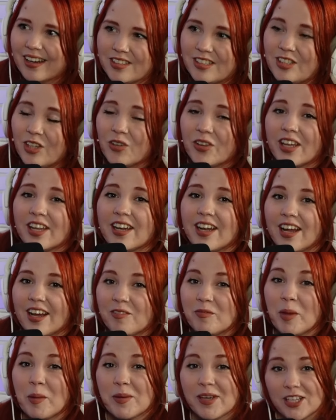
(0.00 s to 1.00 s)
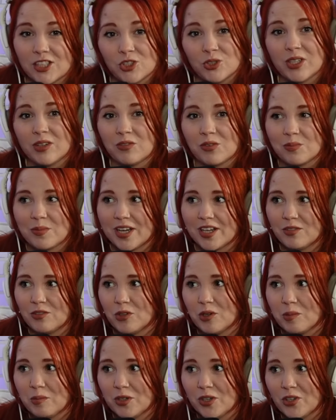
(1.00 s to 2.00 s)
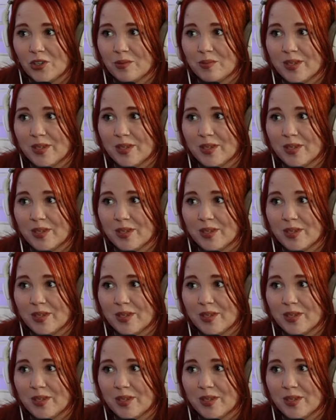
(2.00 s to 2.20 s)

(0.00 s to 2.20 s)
So then maybe I do have the mind of a criminal